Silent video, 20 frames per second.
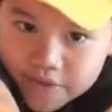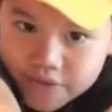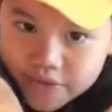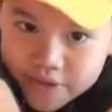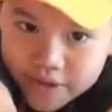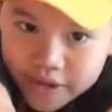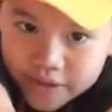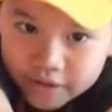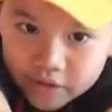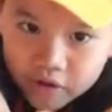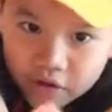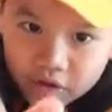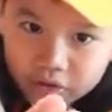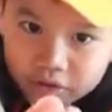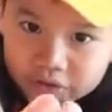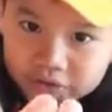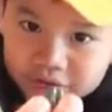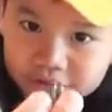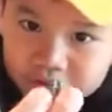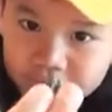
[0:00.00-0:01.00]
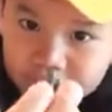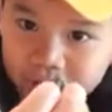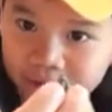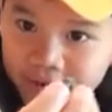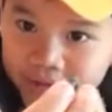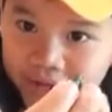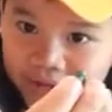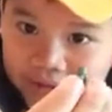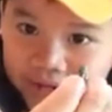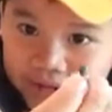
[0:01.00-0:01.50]
that also
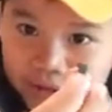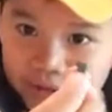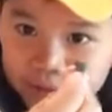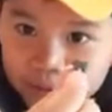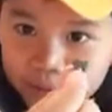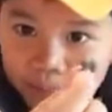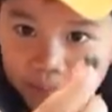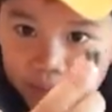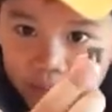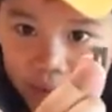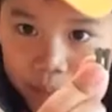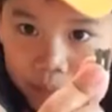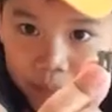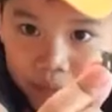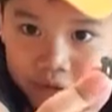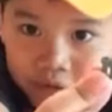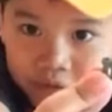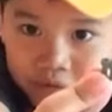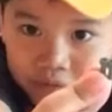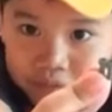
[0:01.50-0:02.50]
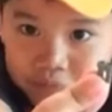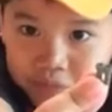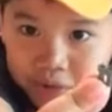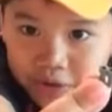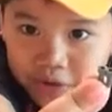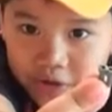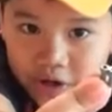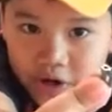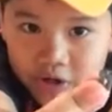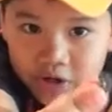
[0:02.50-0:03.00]
has a part of
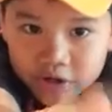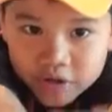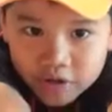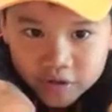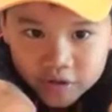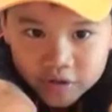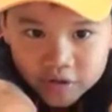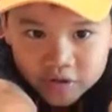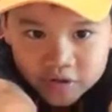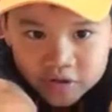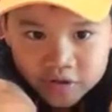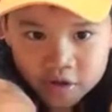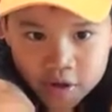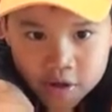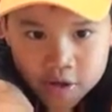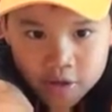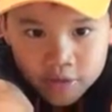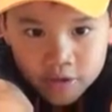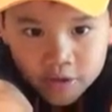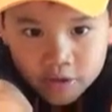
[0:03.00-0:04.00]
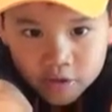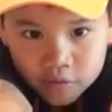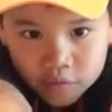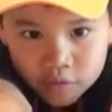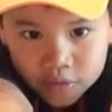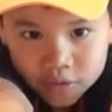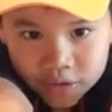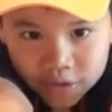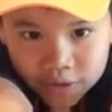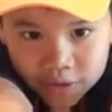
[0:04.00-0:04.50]
binoculars that you
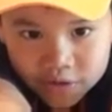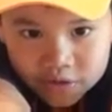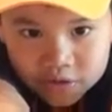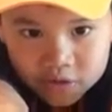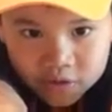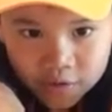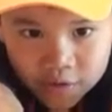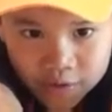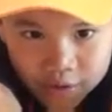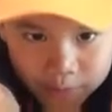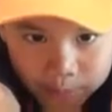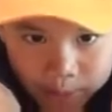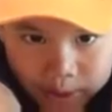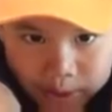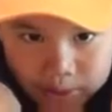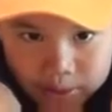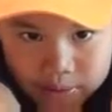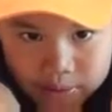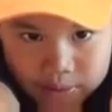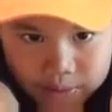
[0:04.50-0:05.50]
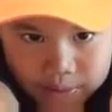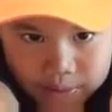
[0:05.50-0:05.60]
attach on it